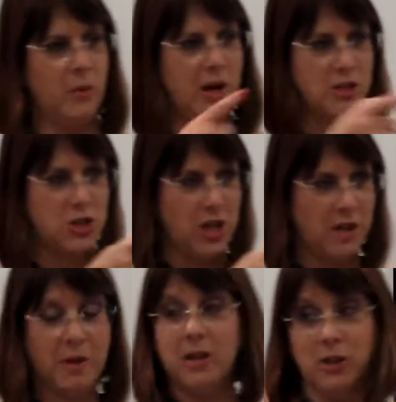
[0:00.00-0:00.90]
me once,
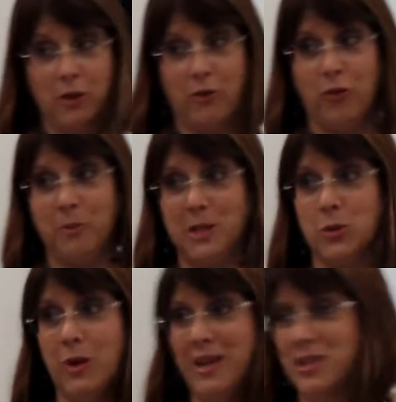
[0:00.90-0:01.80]
shame on you. Fool
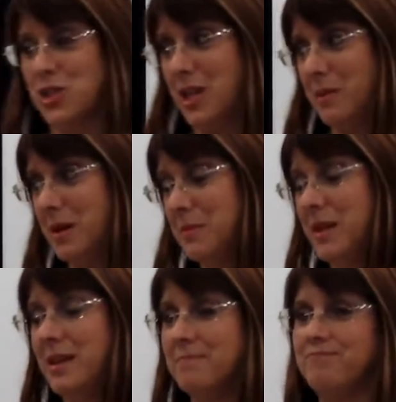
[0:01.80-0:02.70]
me twice, shame on
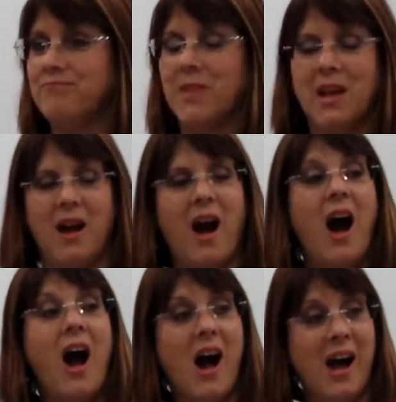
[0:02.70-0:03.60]
me.
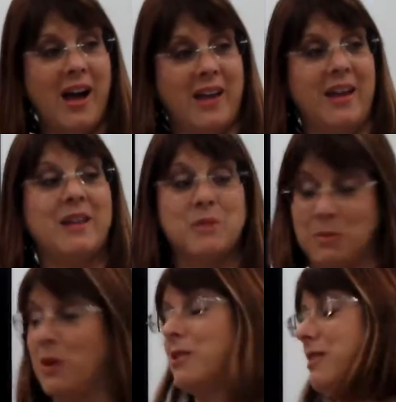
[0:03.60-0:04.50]
I am
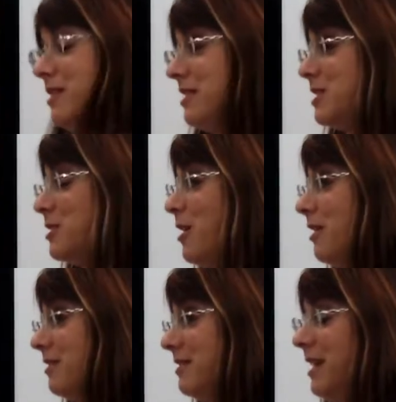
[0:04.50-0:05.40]
smarter than this
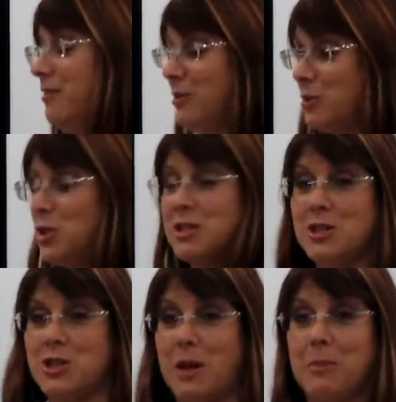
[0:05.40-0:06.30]
dog, even though
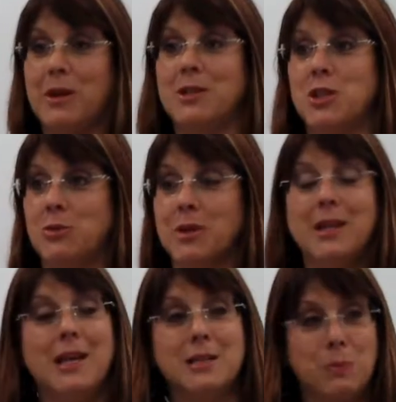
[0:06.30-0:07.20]
she's a shepherd, and she
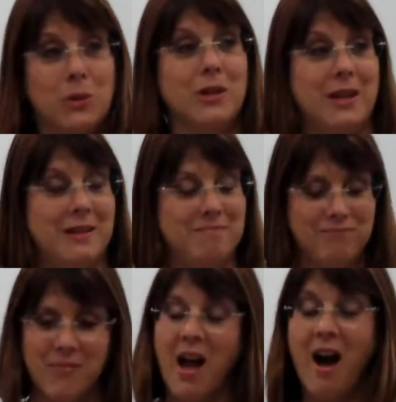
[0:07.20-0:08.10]
really is brilliant.
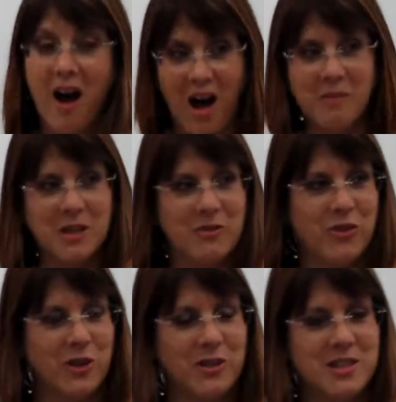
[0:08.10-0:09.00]
I'm going
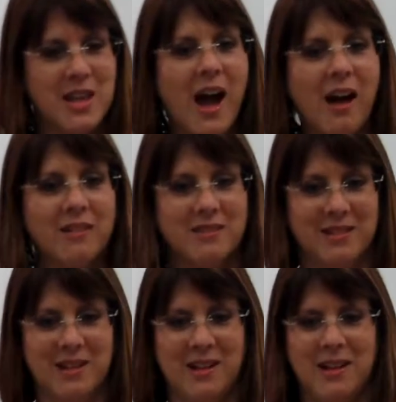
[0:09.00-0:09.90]
to figure this
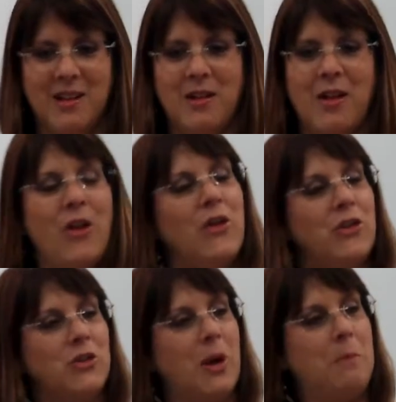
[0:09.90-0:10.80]
out.
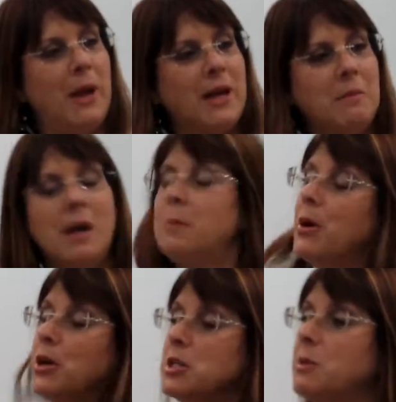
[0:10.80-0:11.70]
So I pick up my
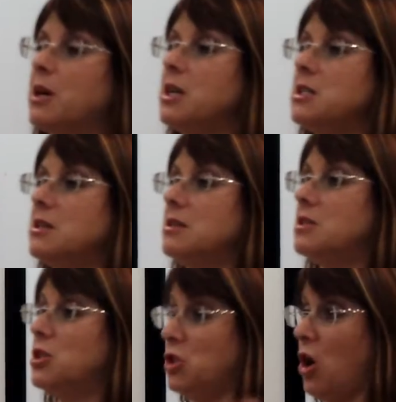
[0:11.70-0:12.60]
purse, because
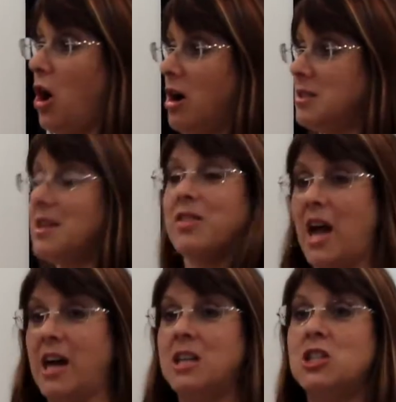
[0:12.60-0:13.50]
to dogs,
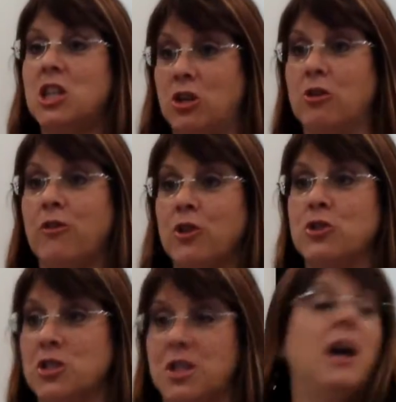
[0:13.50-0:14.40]
that is the universal